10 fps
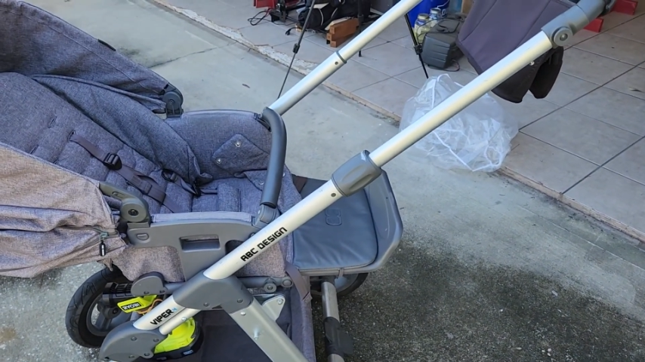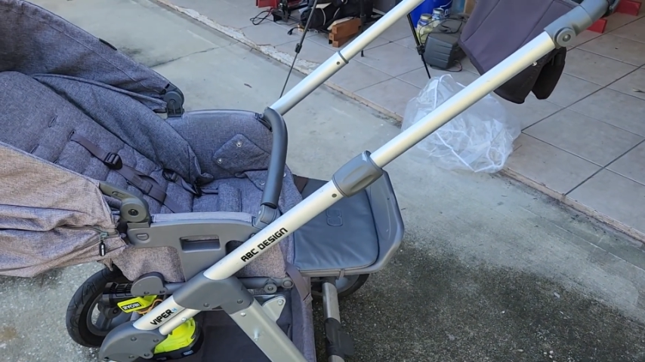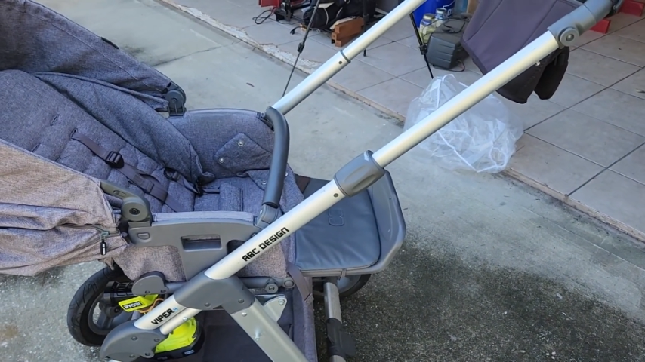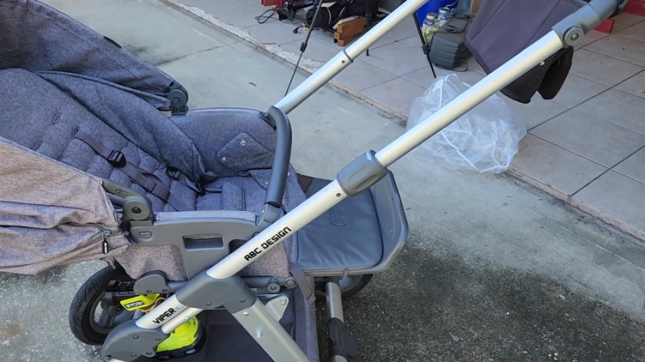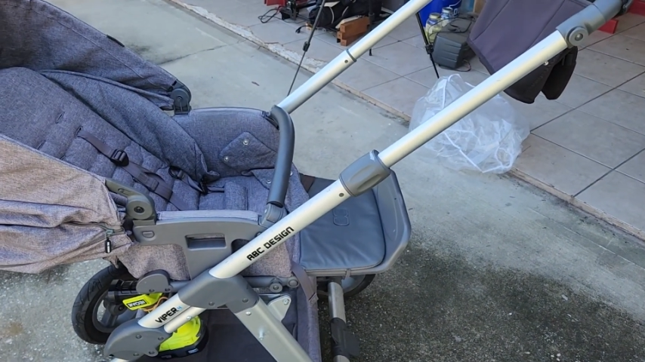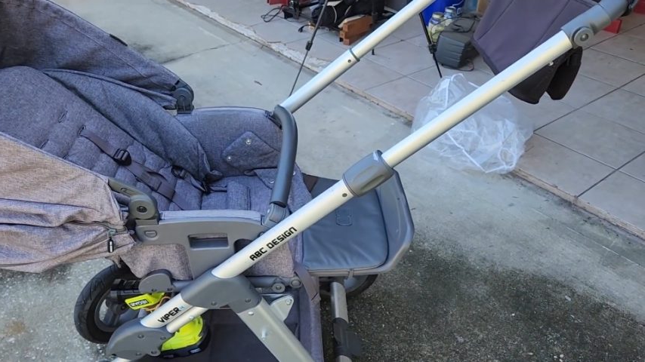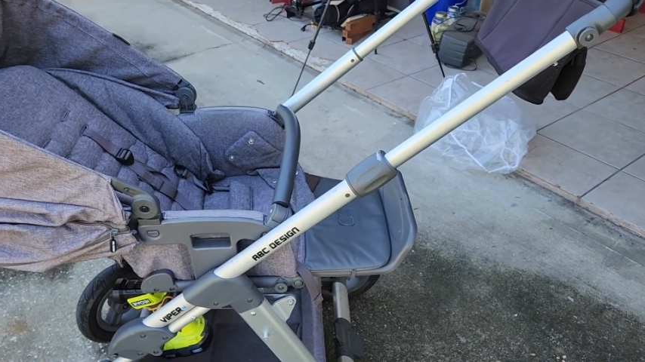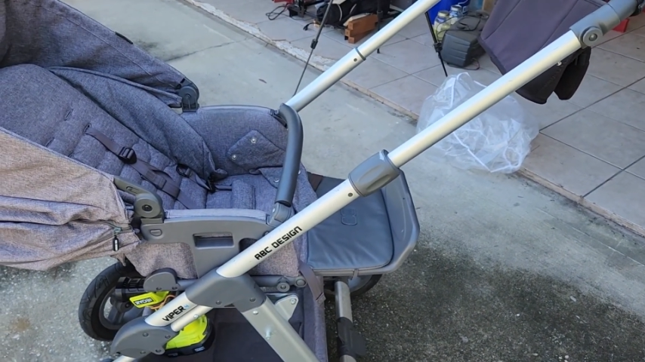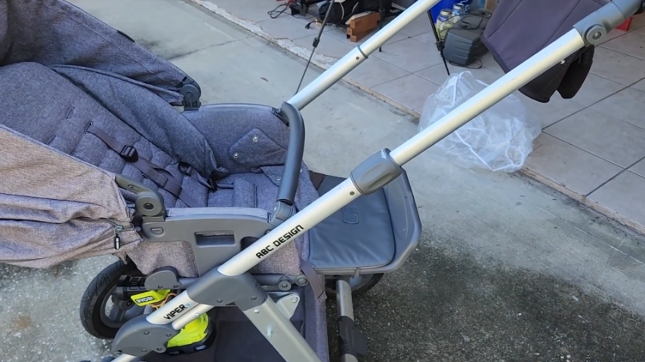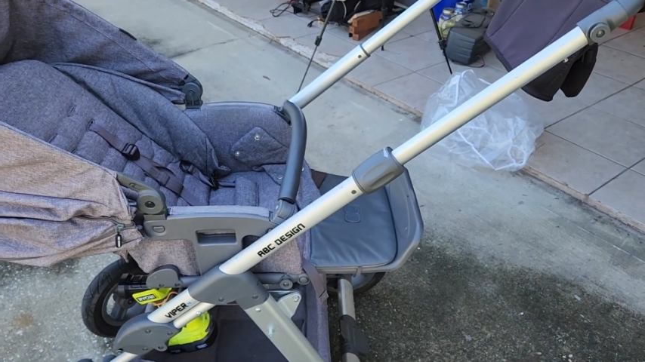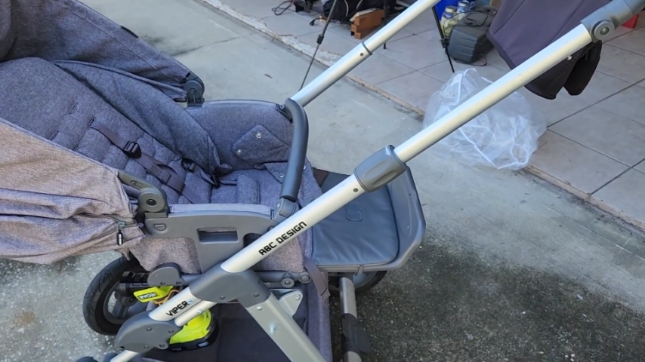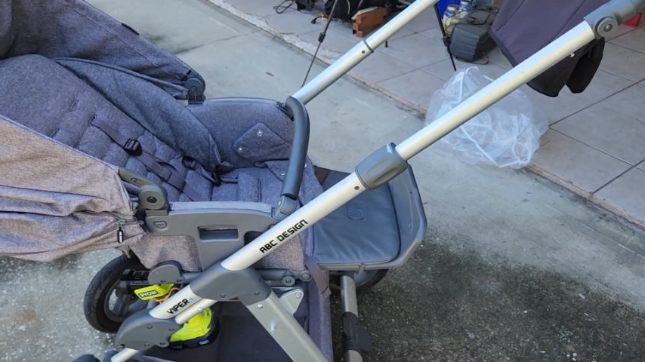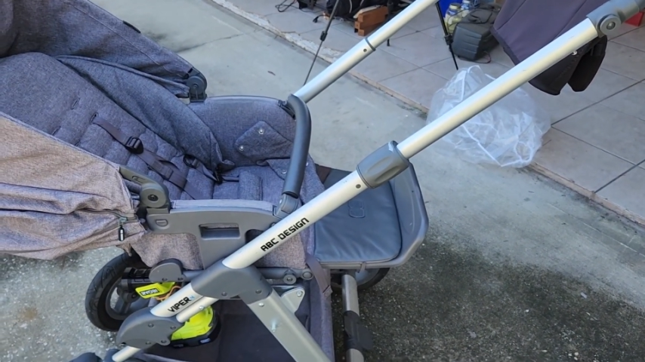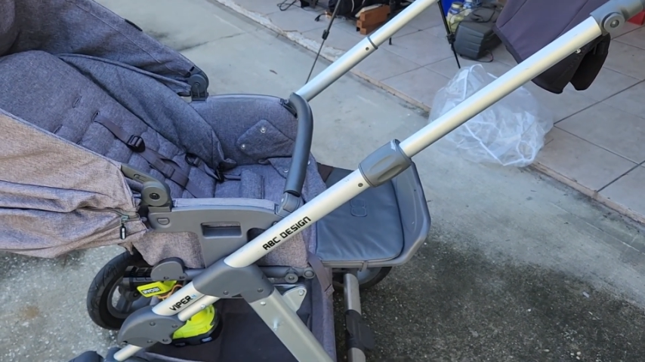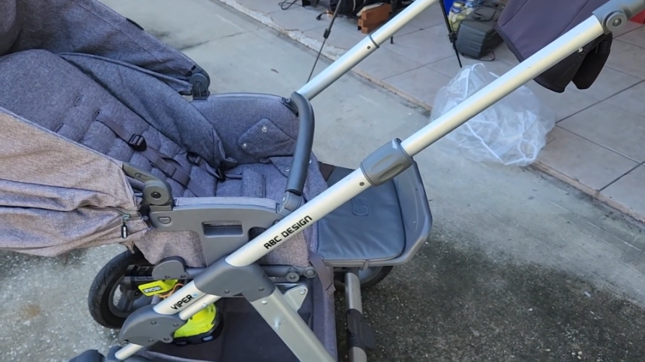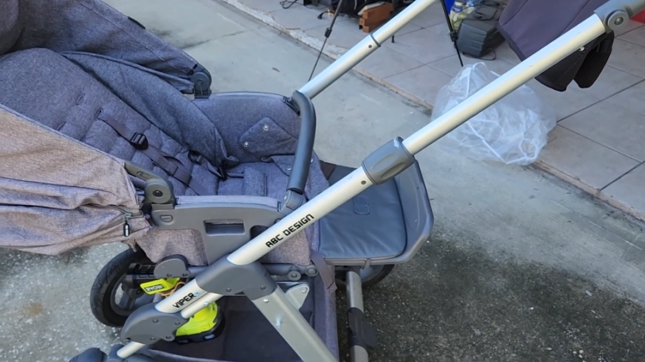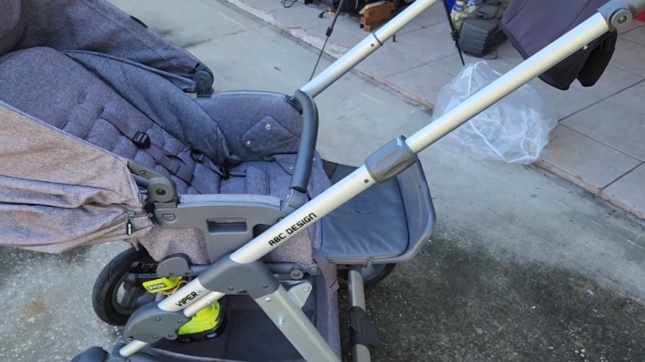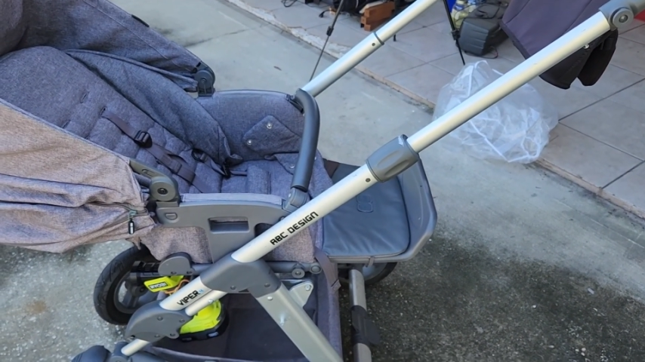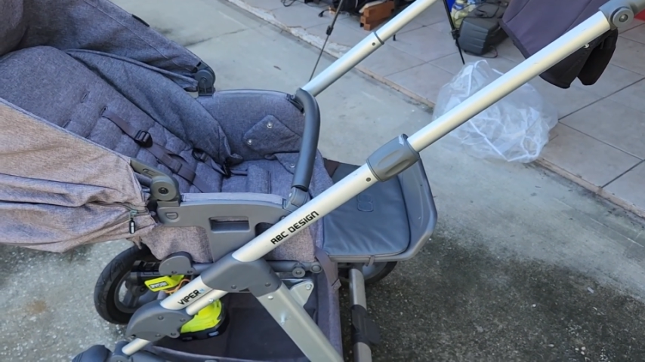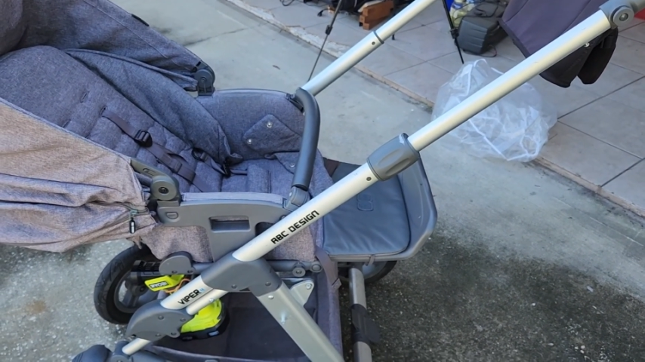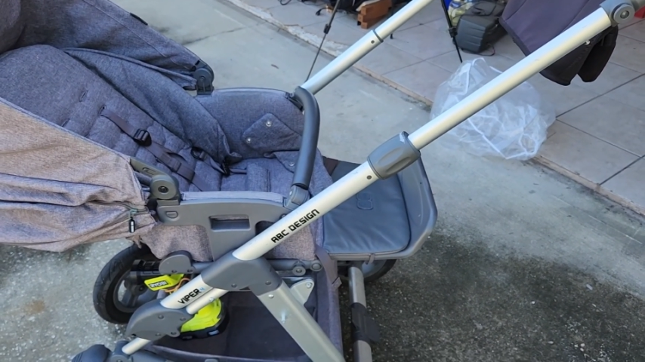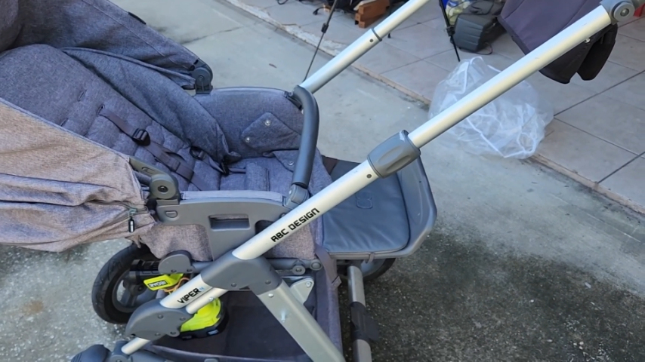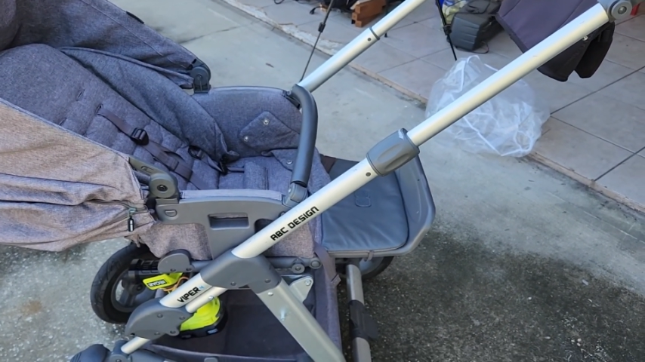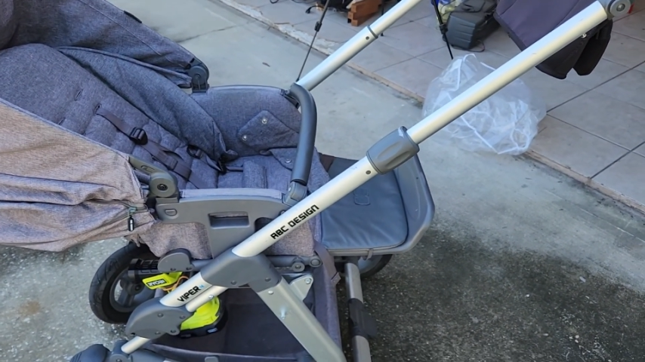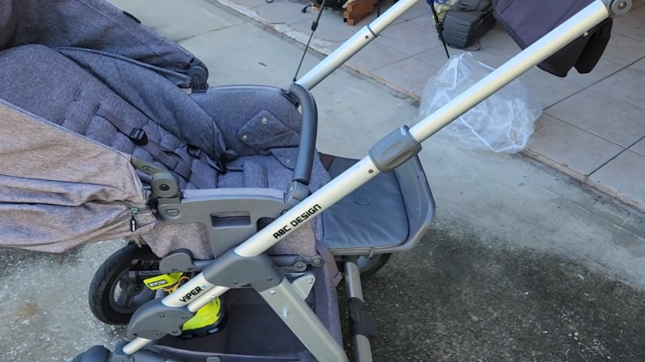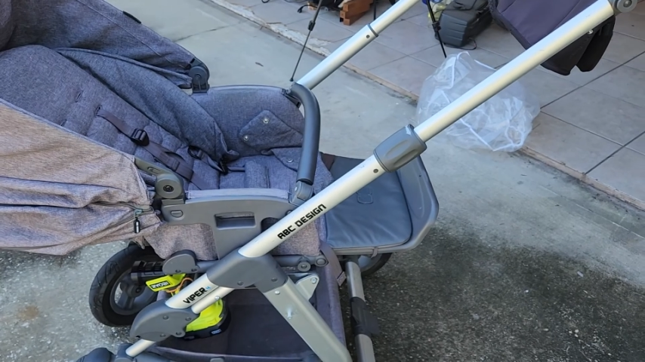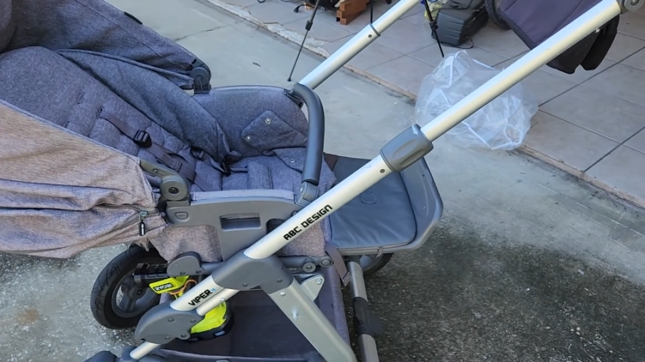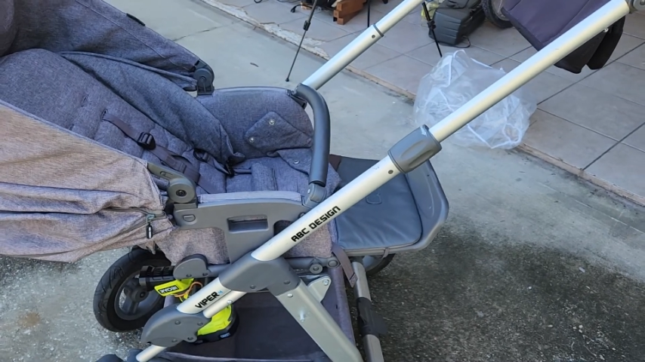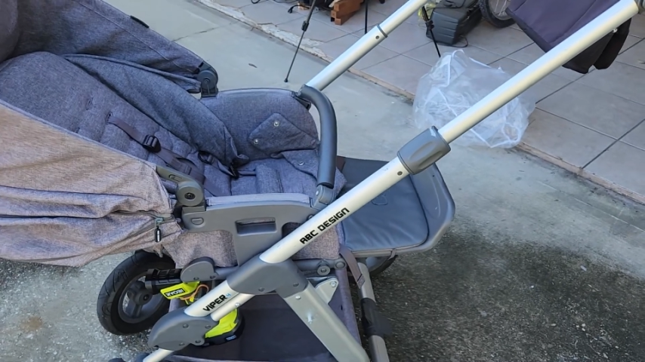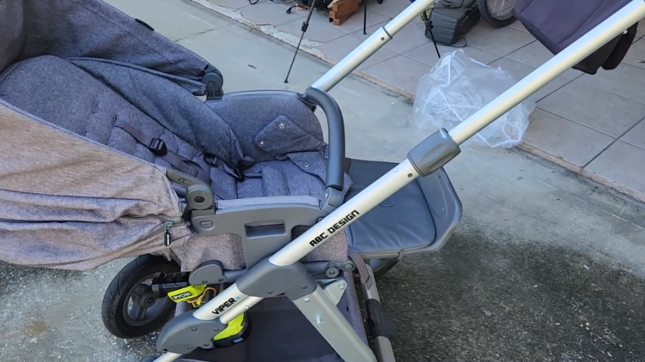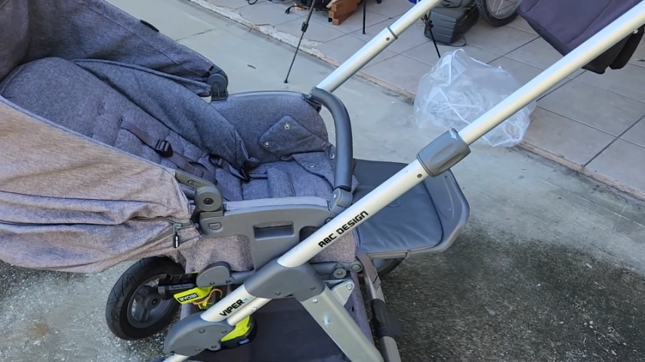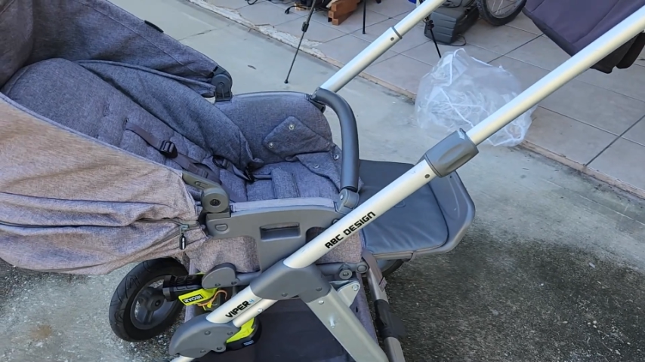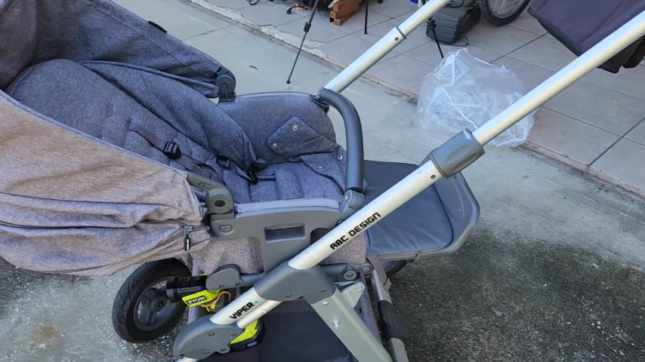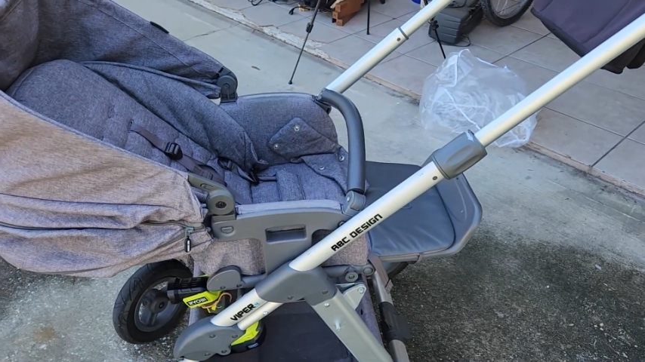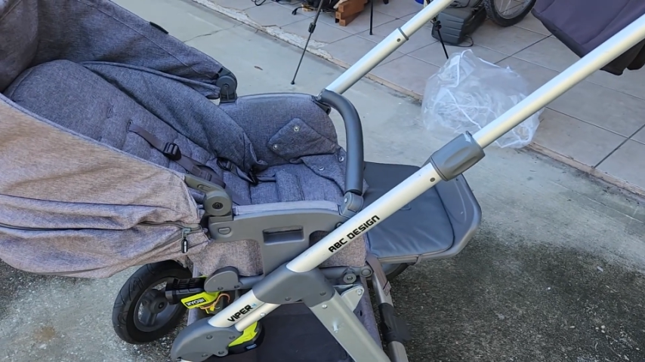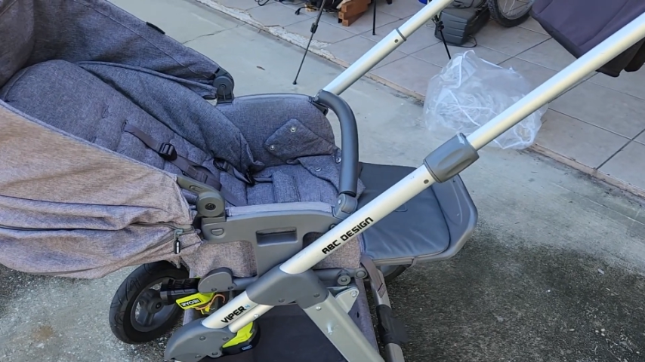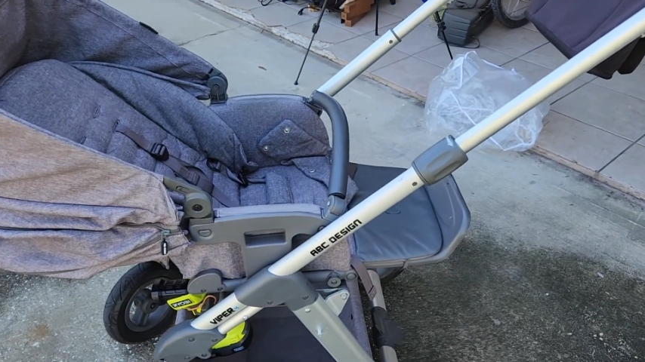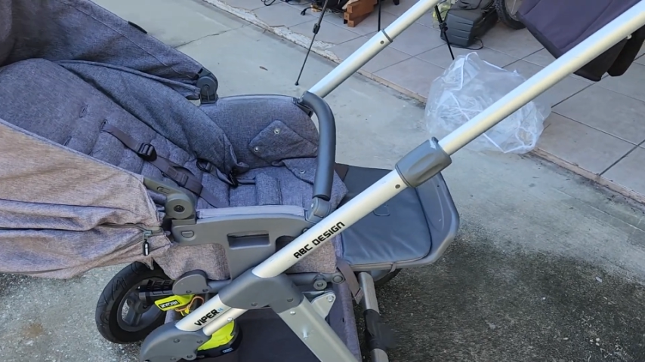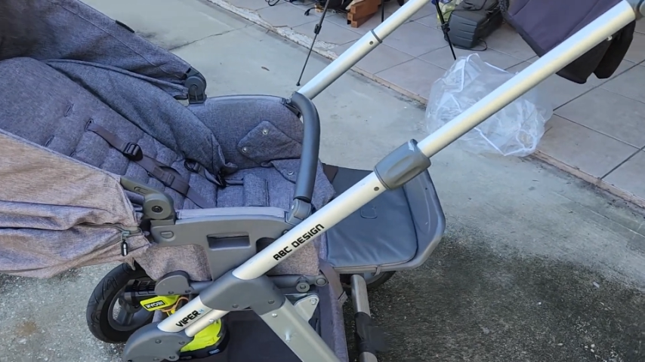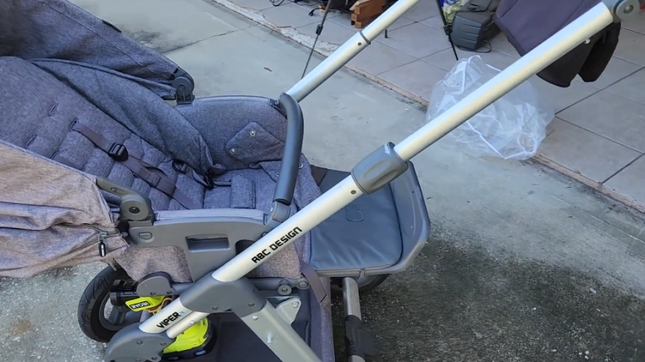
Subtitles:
(no speaker visible)